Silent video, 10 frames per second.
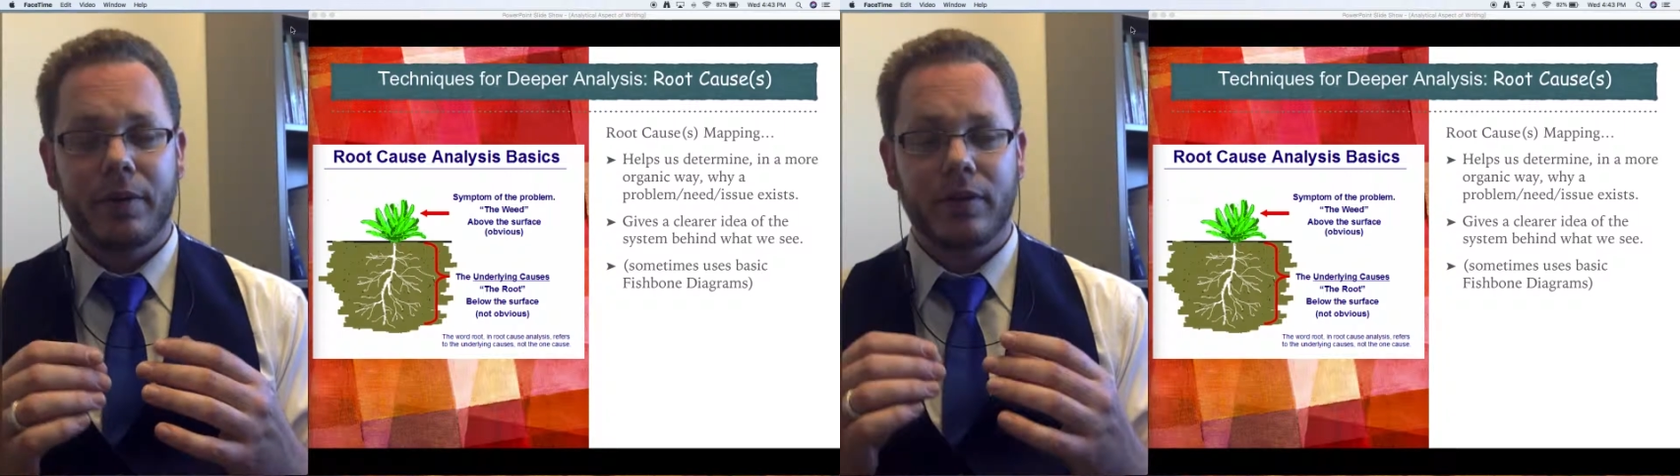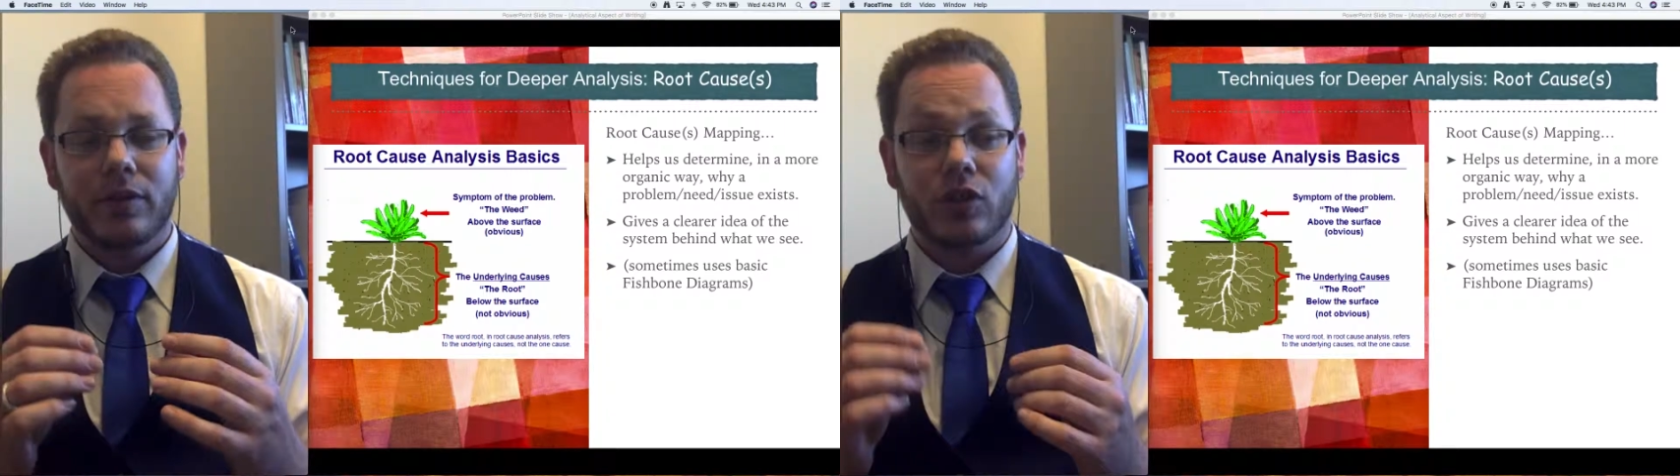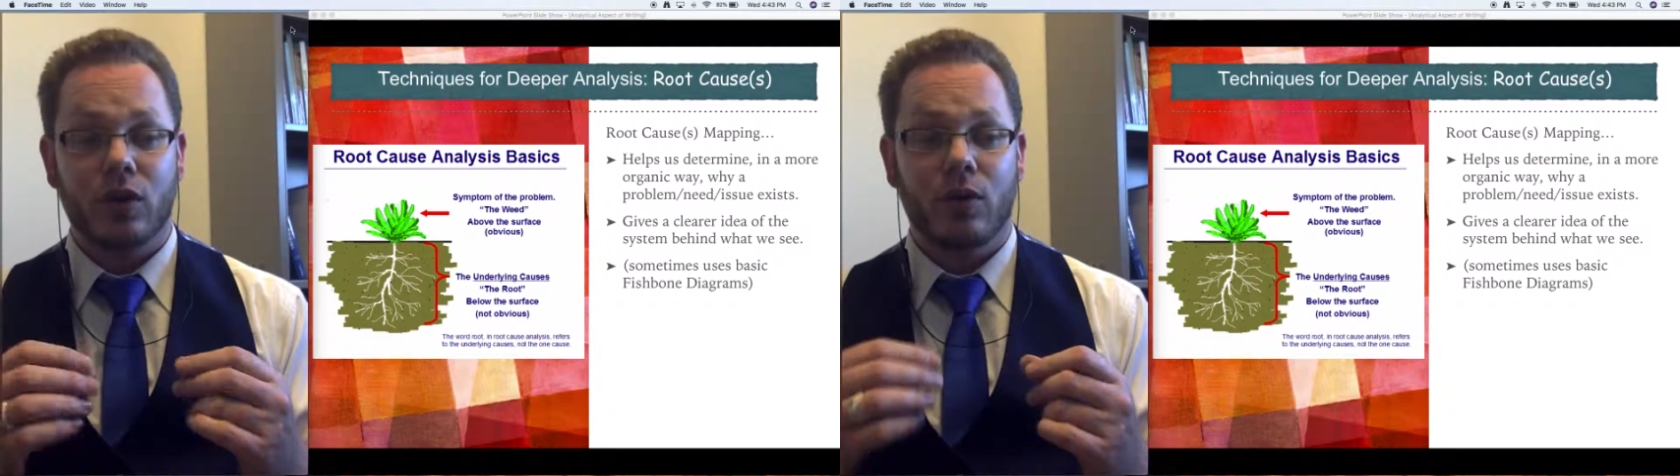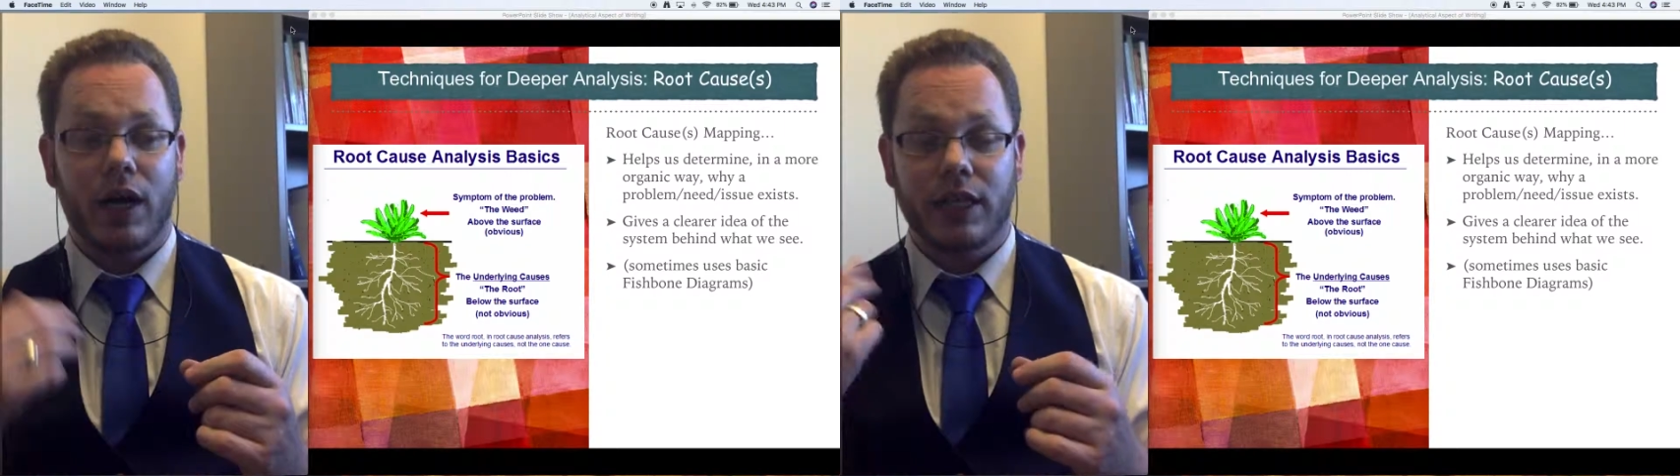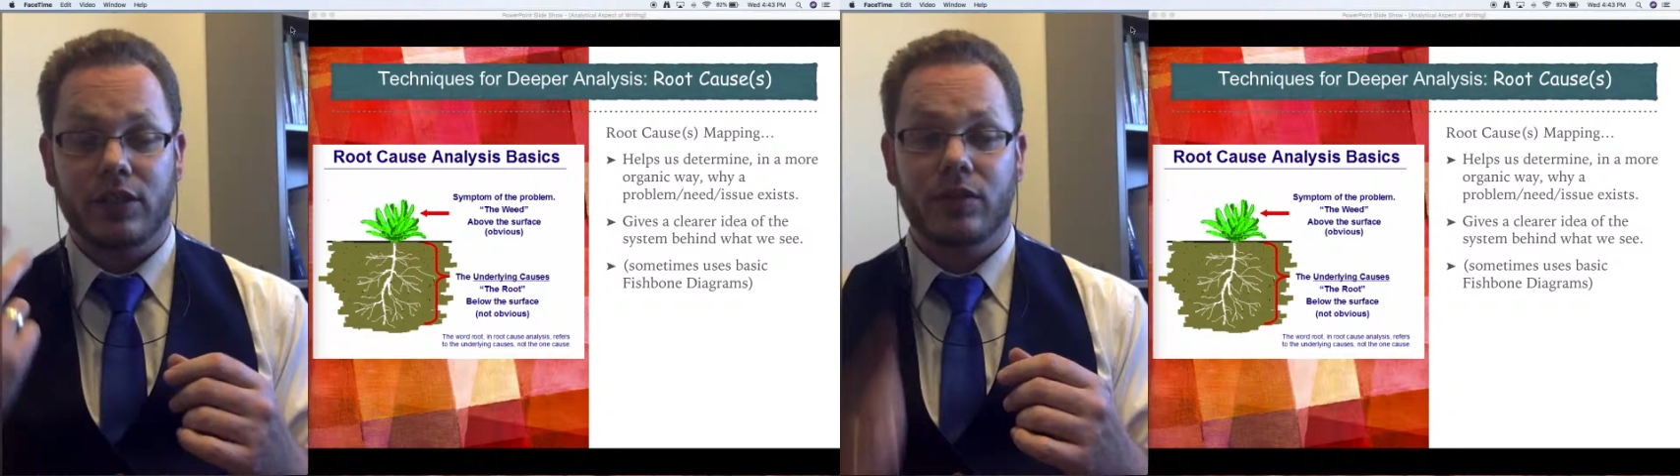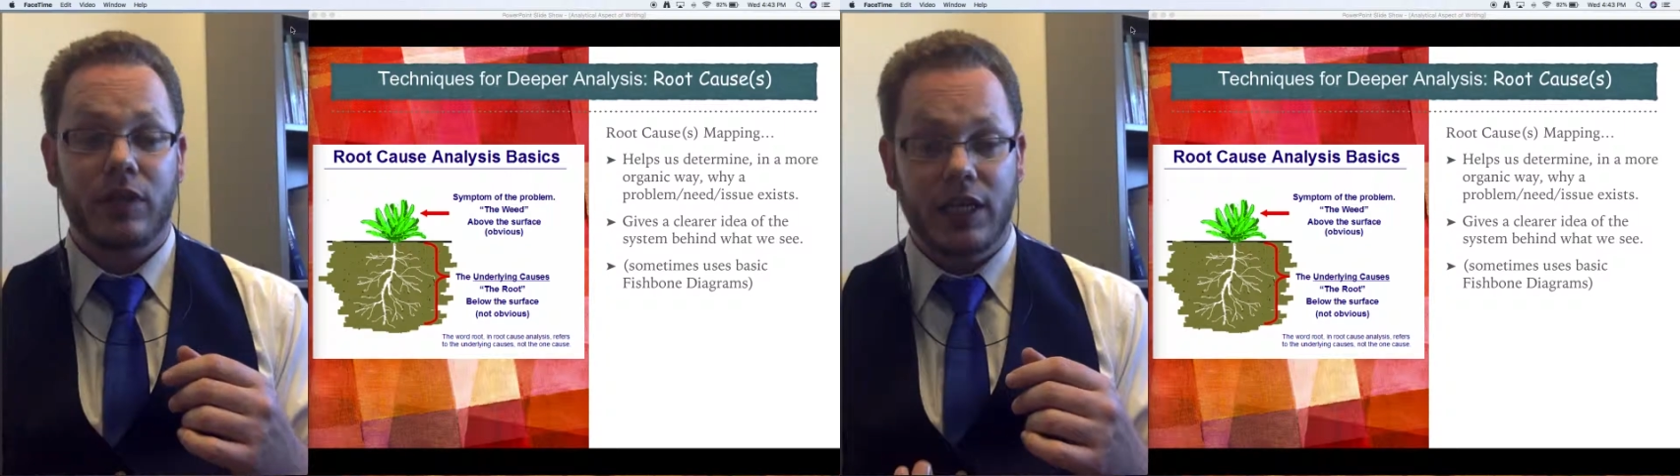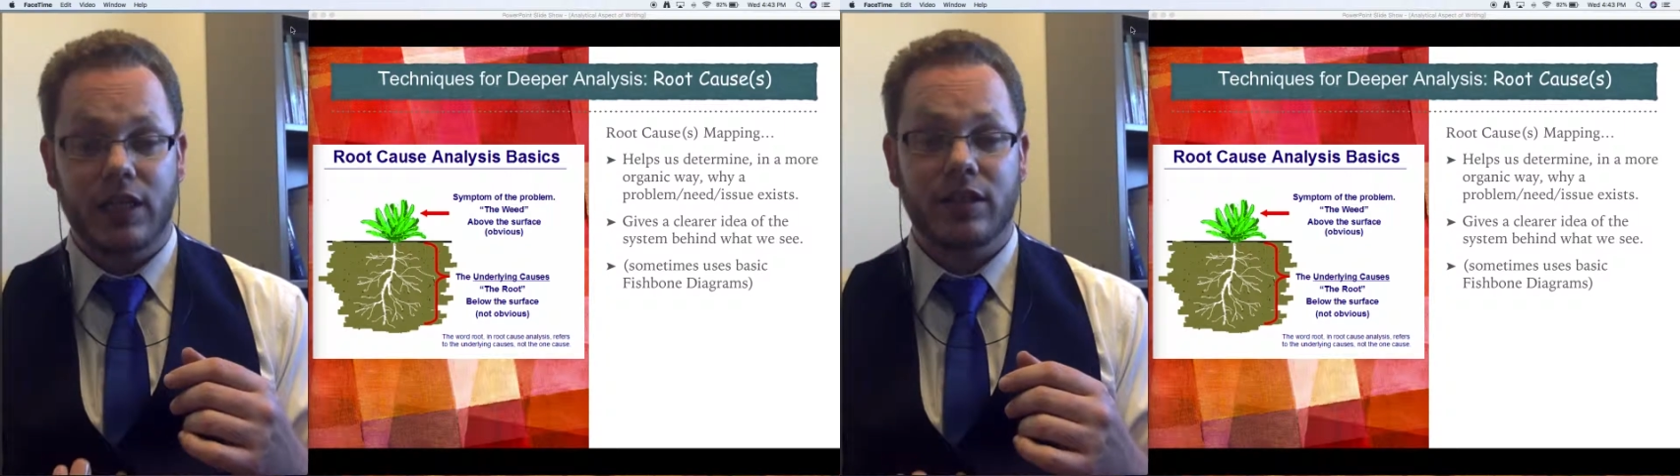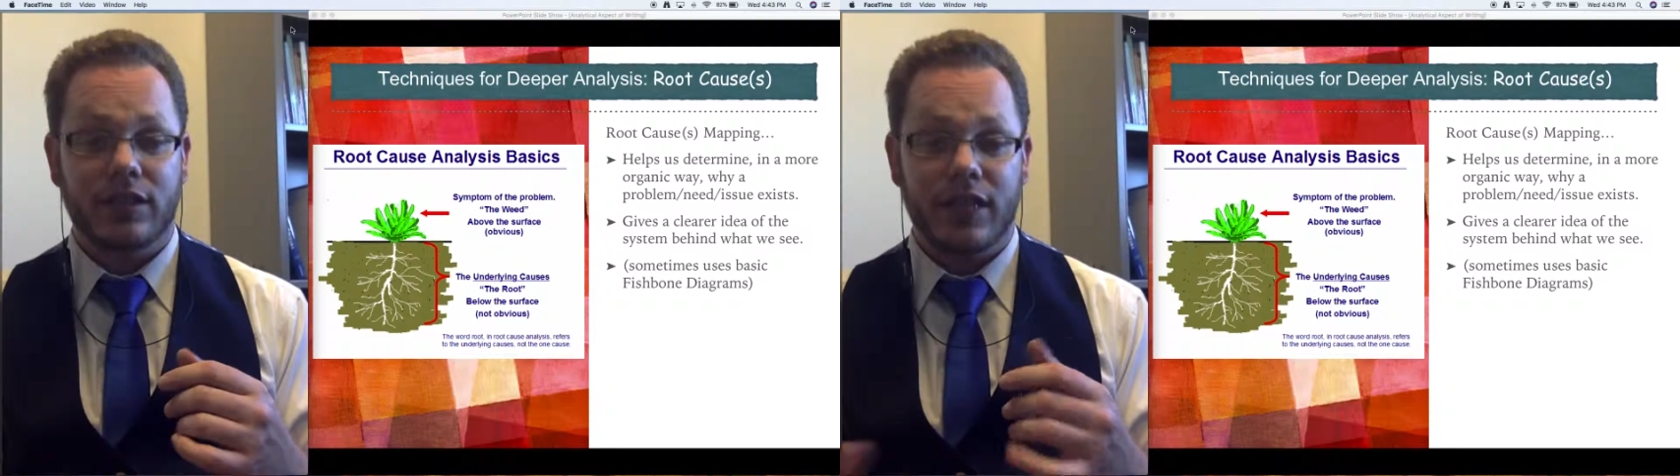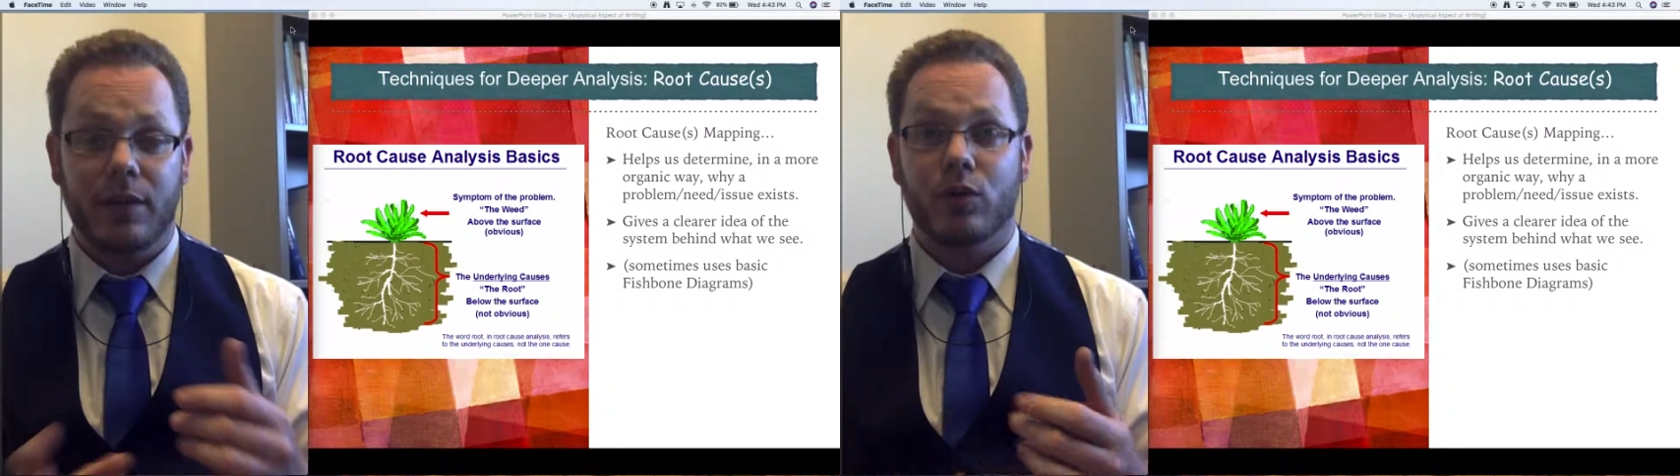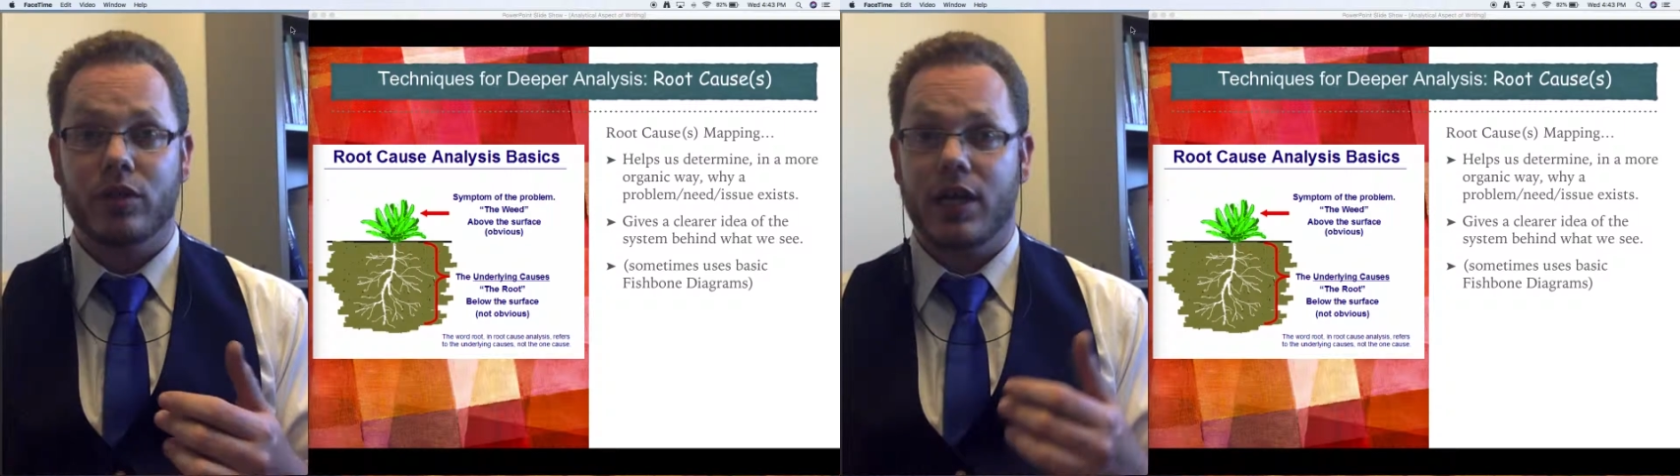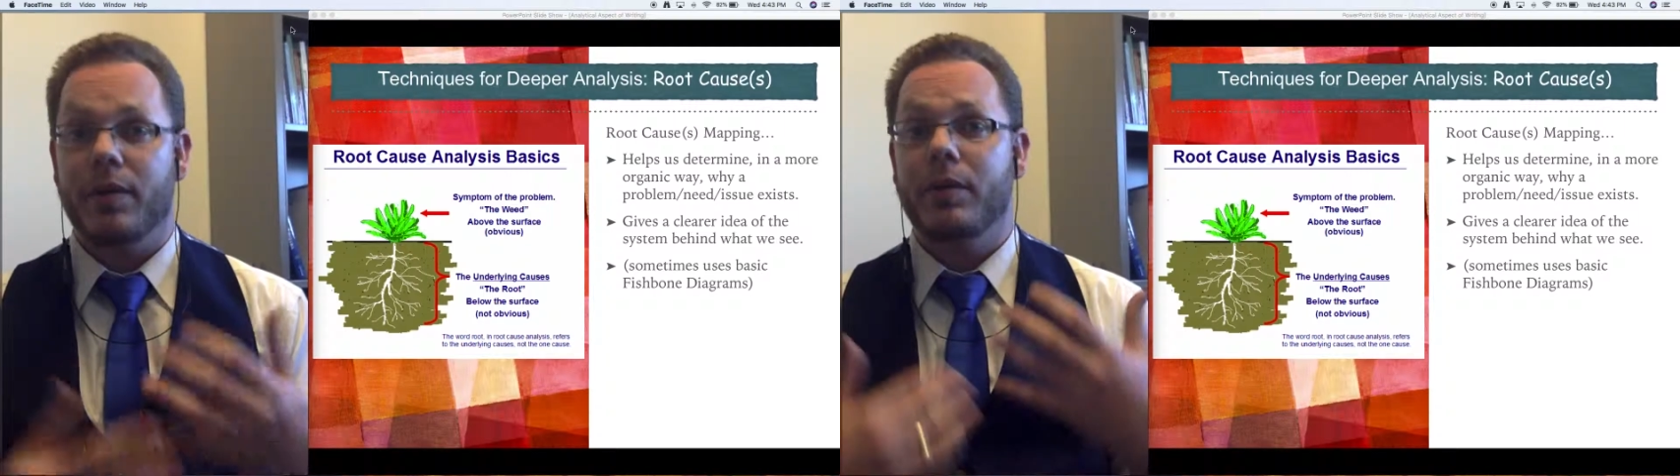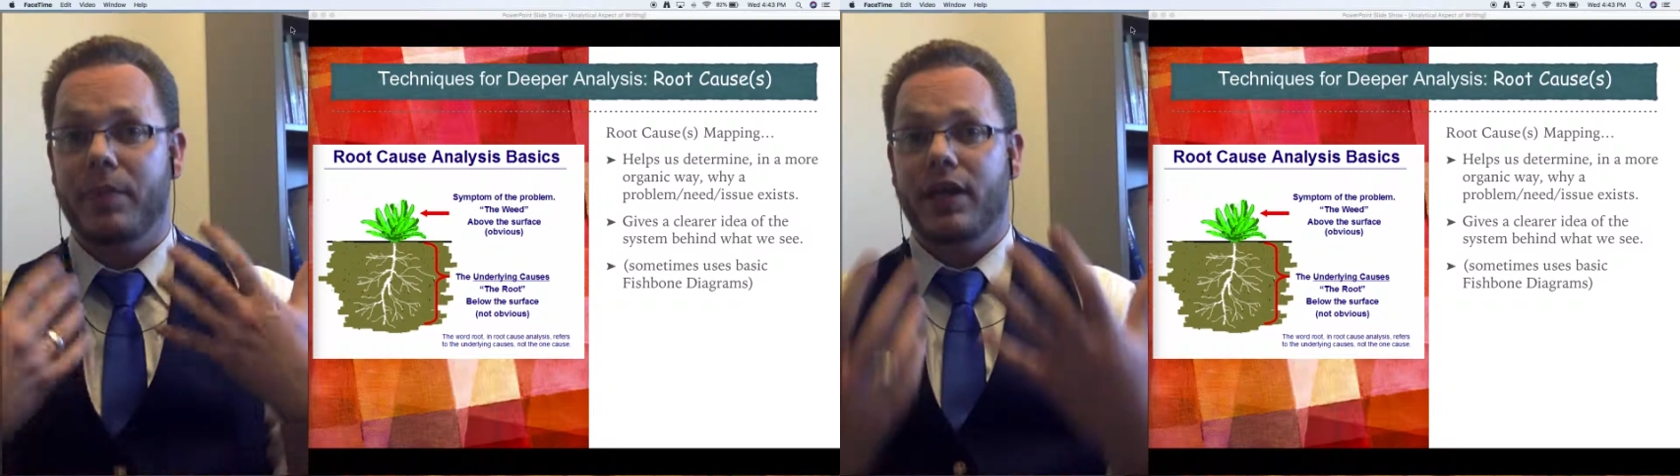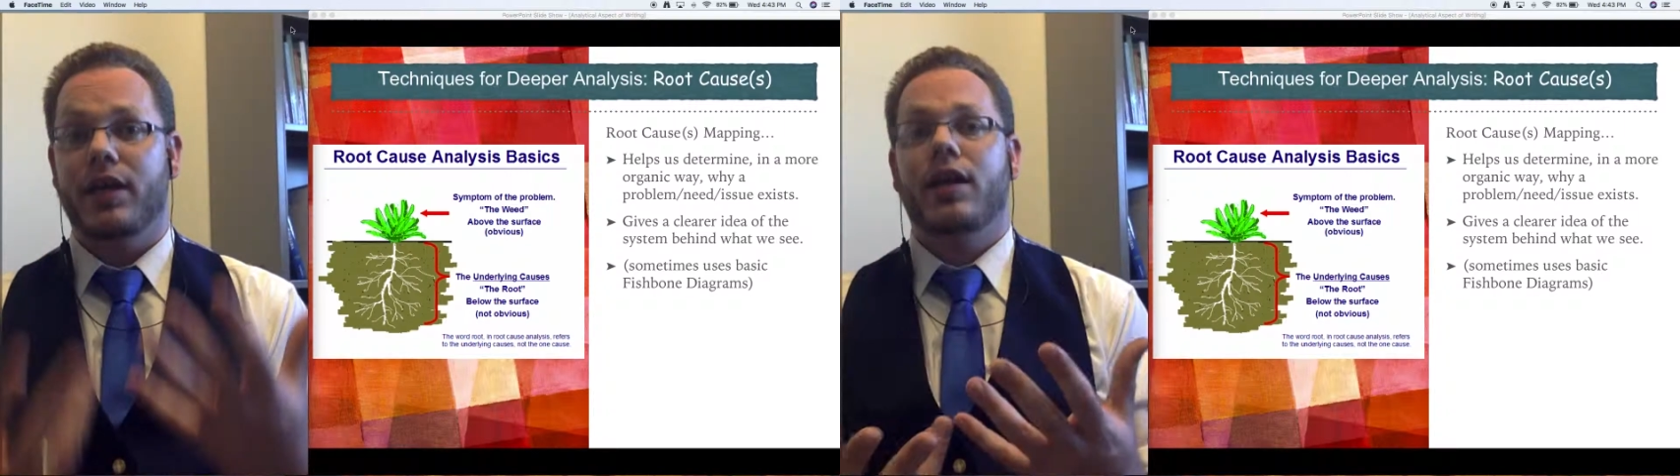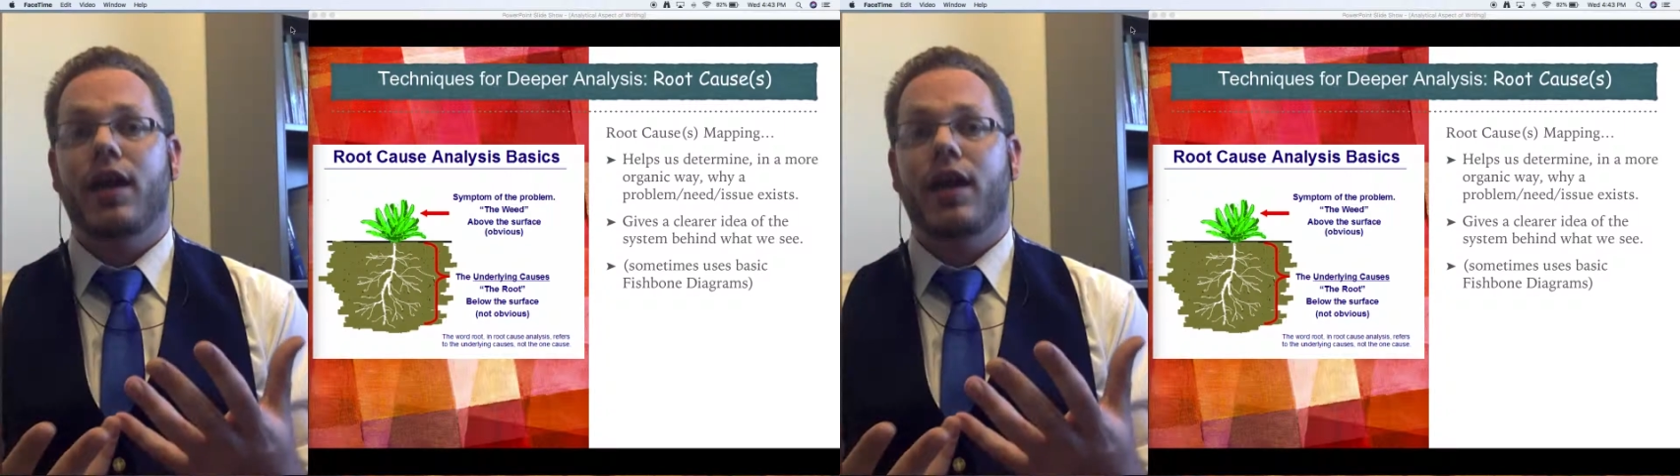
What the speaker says: So I needed to take more time and be